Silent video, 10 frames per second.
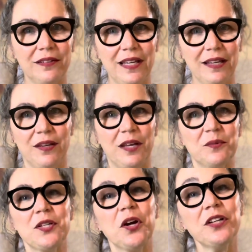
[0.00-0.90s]
It
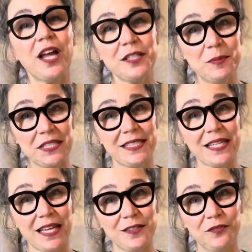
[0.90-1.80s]
was hard not to be
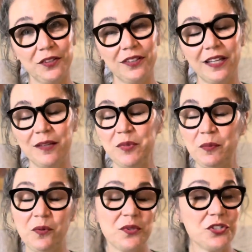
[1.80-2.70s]
successful, and
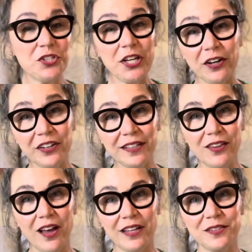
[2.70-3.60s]
people were sharing a
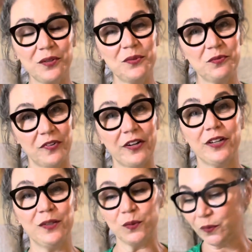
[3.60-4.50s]
lot, so it was very
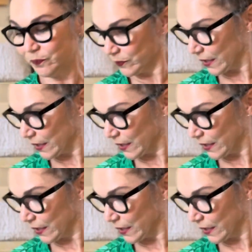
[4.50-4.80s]
cool.